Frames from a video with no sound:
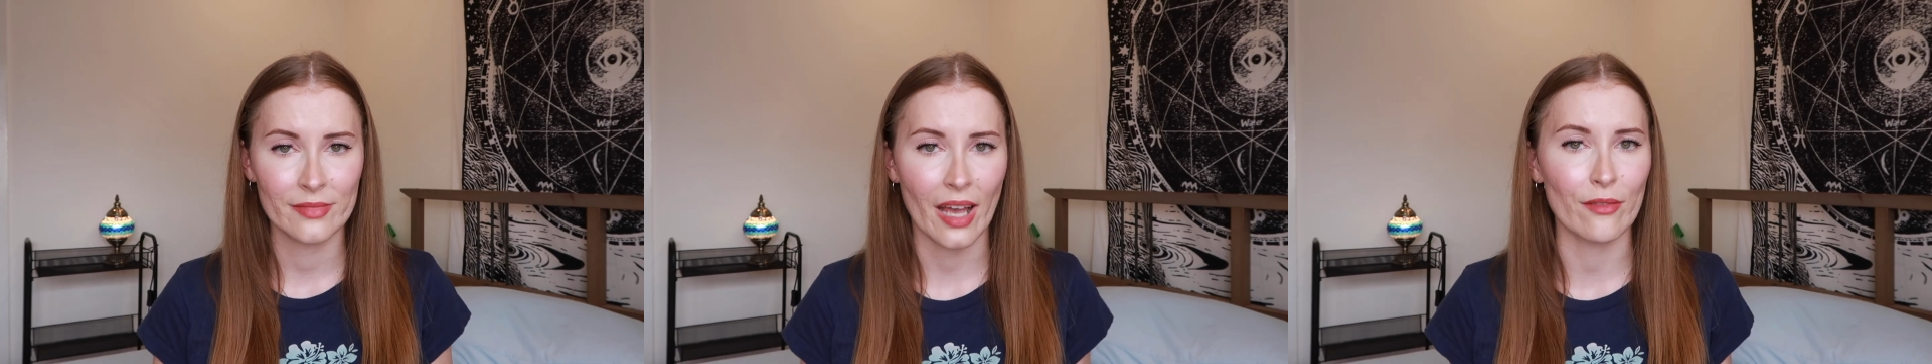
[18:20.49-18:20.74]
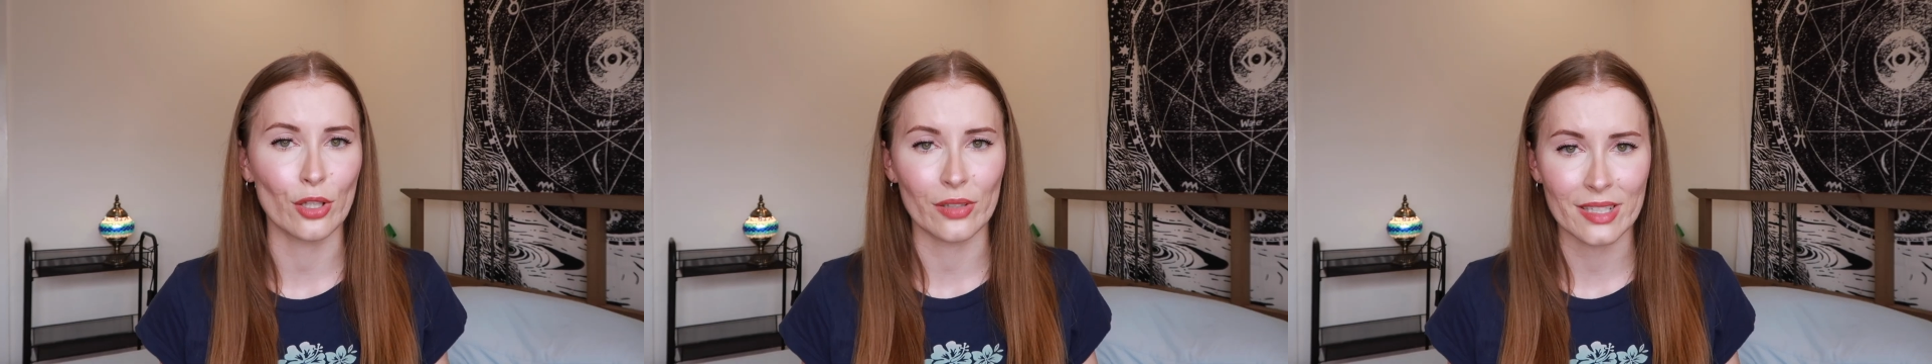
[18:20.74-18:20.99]

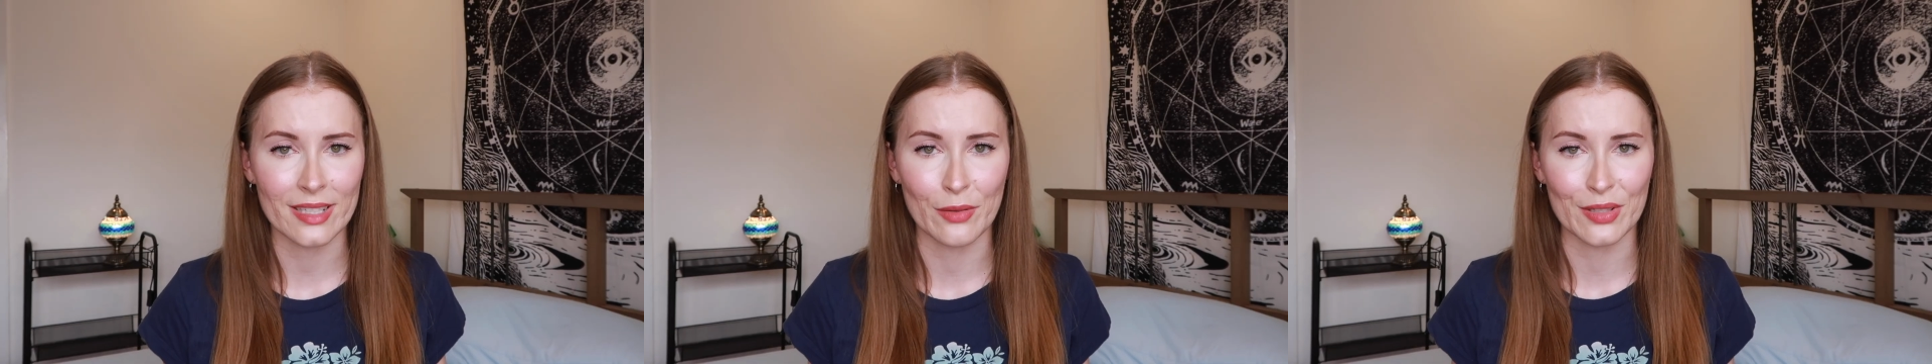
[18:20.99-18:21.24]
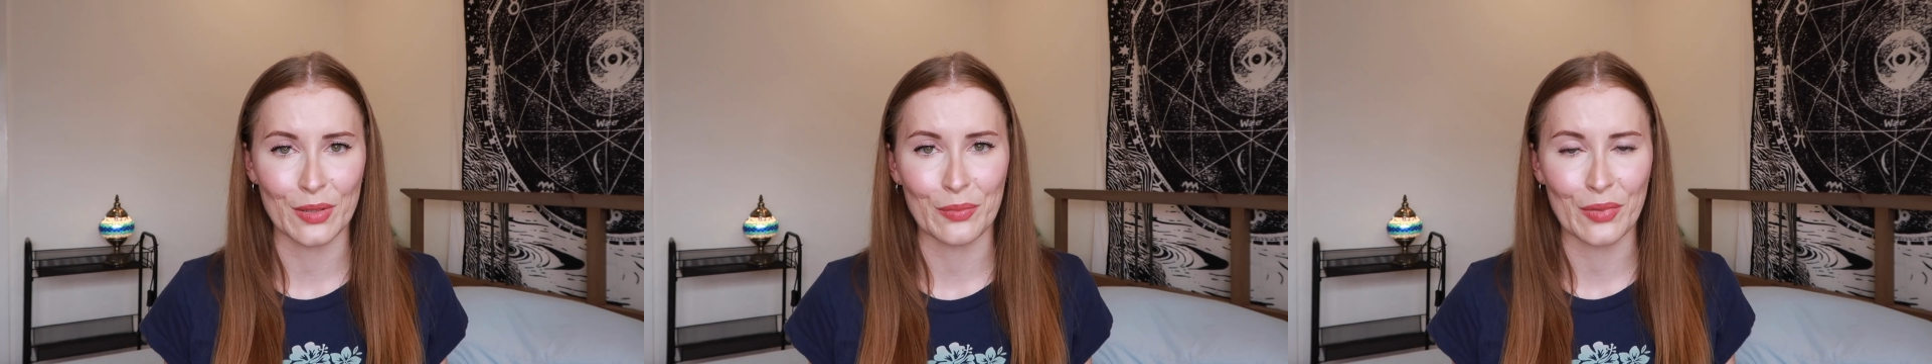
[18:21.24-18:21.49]
Have a look to see
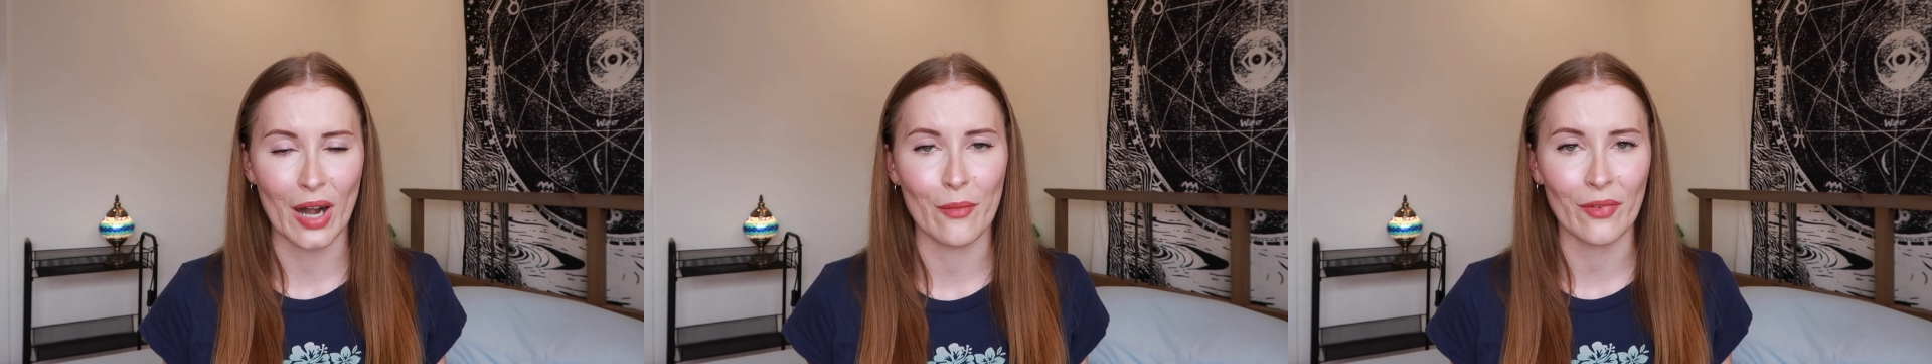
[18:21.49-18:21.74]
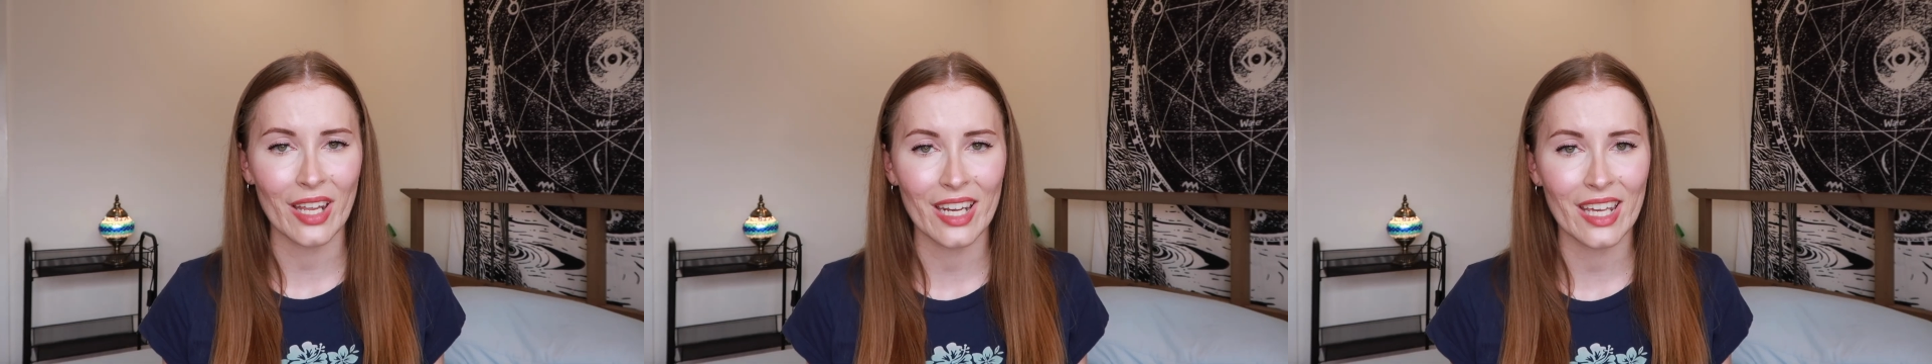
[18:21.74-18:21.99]
what's on Prime
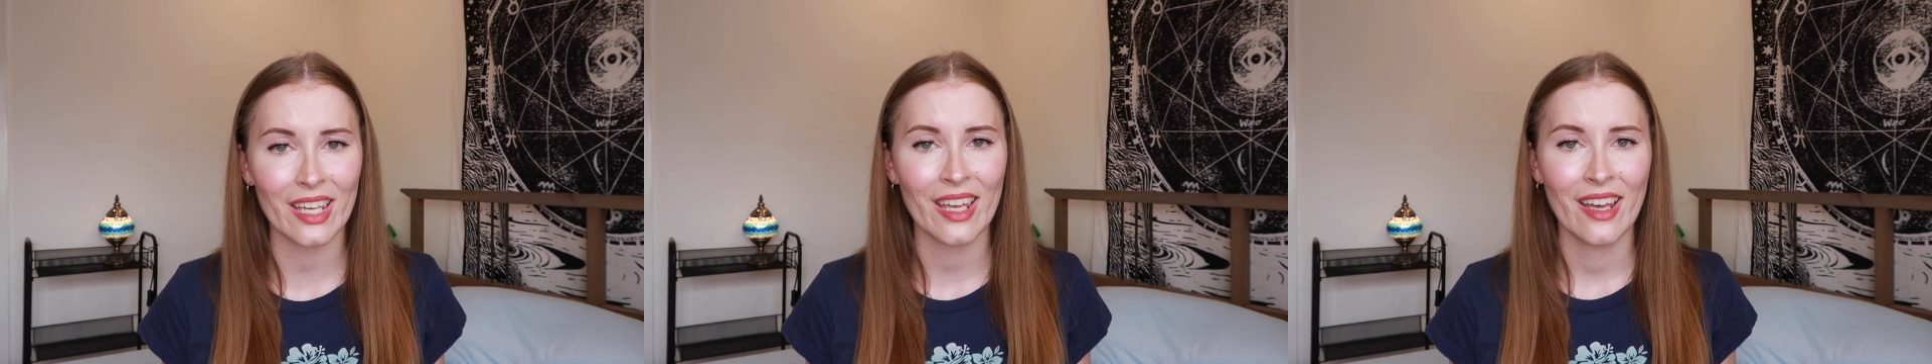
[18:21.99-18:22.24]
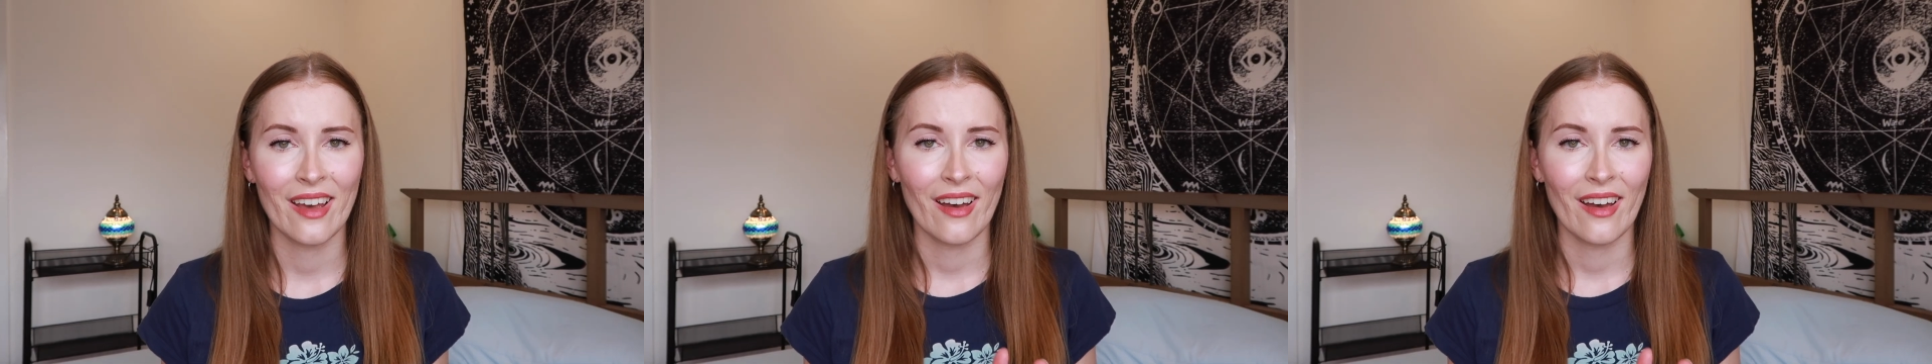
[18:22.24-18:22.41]
Reading.